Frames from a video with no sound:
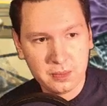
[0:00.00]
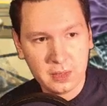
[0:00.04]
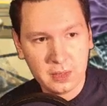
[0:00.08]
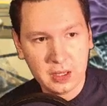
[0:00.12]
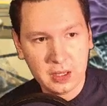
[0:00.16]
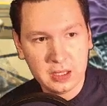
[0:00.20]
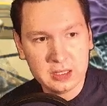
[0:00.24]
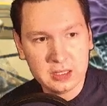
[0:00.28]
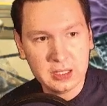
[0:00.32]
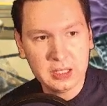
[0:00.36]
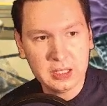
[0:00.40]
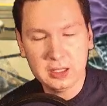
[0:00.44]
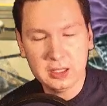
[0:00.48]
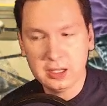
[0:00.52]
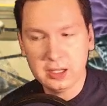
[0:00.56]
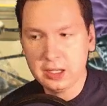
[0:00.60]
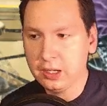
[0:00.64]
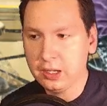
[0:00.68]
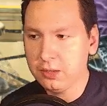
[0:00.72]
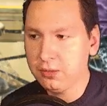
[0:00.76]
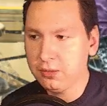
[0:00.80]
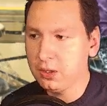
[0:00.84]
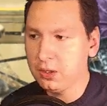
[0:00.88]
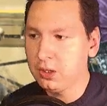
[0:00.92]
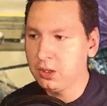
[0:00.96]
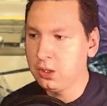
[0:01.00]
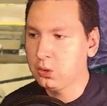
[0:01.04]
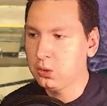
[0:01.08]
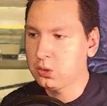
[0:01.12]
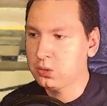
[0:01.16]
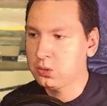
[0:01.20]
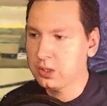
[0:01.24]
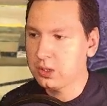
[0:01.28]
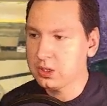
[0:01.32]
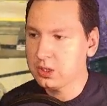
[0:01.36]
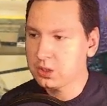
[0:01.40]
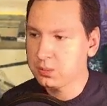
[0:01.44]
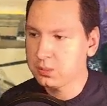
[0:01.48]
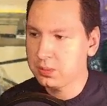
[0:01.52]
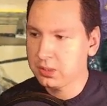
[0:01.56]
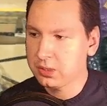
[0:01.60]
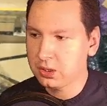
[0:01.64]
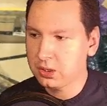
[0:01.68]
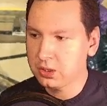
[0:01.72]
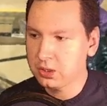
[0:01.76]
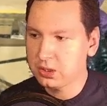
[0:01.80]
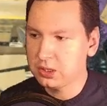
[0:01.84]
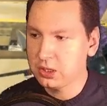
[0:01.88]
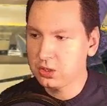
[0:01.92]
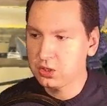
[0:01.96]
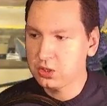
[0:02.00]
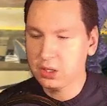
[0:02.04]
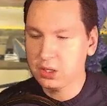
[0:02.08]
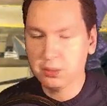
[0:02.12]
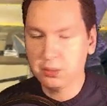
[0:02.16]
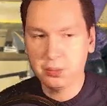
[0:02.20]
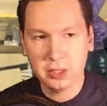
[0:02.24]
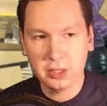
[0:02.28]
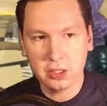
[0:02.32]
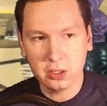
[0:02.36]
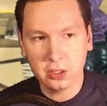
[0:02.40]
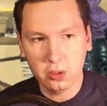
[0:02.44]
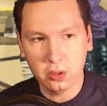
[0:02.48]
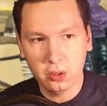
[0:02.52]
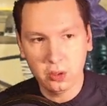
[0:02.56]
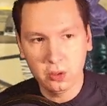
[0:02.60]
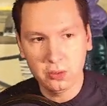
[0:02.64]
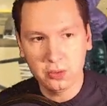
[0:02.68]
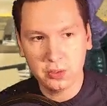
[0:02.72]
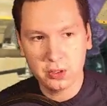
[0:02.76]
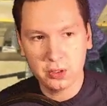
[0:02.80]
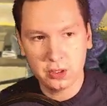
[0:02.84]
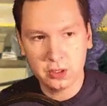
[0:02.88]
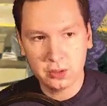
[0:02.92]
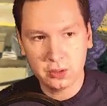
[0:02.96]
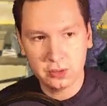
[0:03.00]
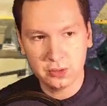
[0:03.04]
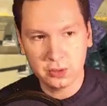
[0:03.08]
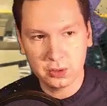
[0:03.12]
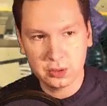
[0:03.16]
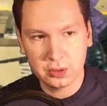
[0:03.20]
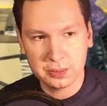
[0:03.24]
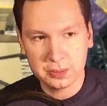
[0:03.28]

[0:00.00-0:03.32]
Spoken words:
and then they have a low crush because they're jumping over your foot.